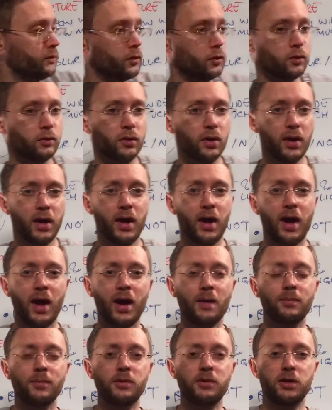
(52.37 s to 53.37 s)
of all,
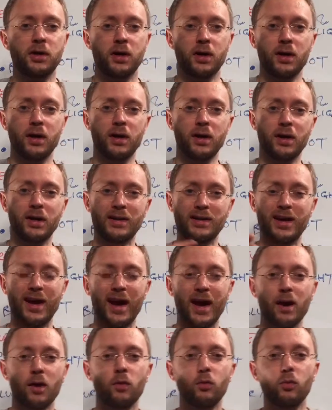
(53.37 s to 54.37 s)
aperture is
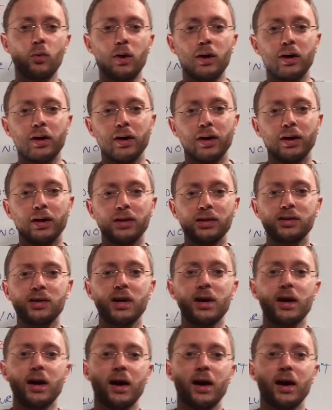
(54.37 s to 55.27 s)
how wide